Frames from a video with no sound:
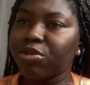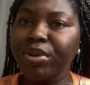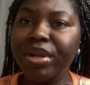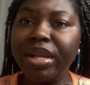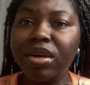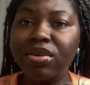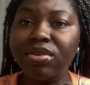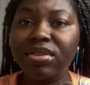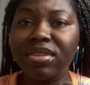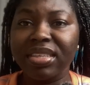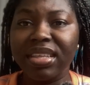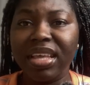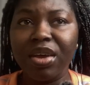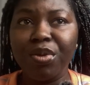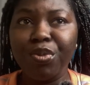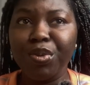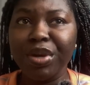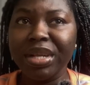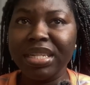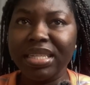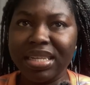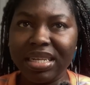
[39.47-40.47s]
When I was there,
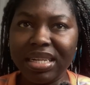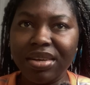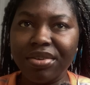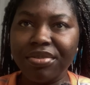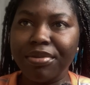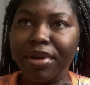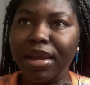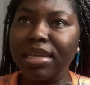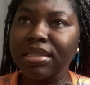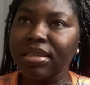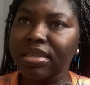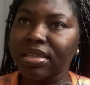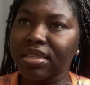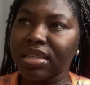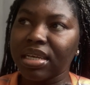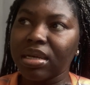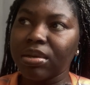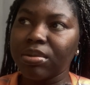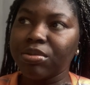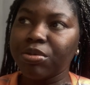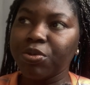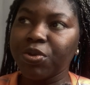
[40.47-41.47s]
we didn't write
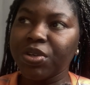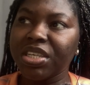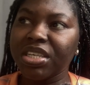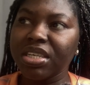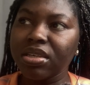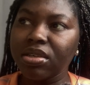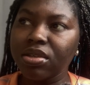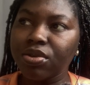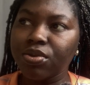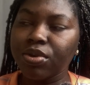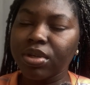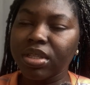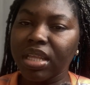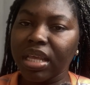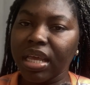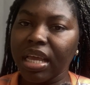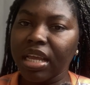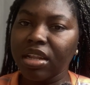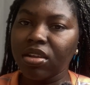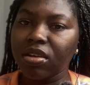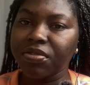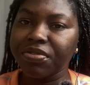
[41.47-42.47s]
exams. We just wrote the
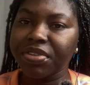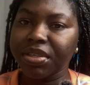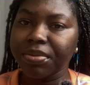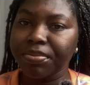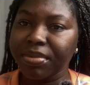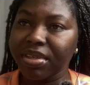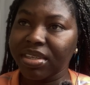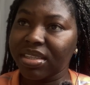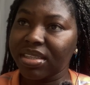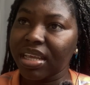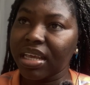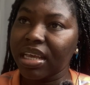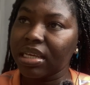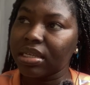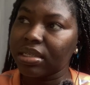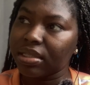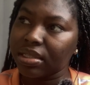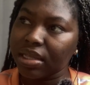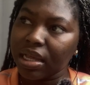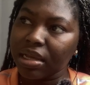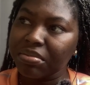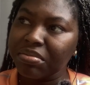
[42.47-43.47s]
end of semester
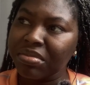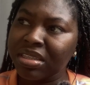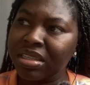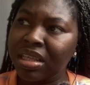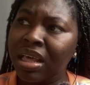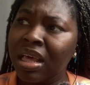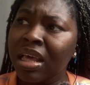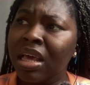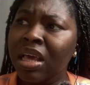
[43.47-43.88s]
exams.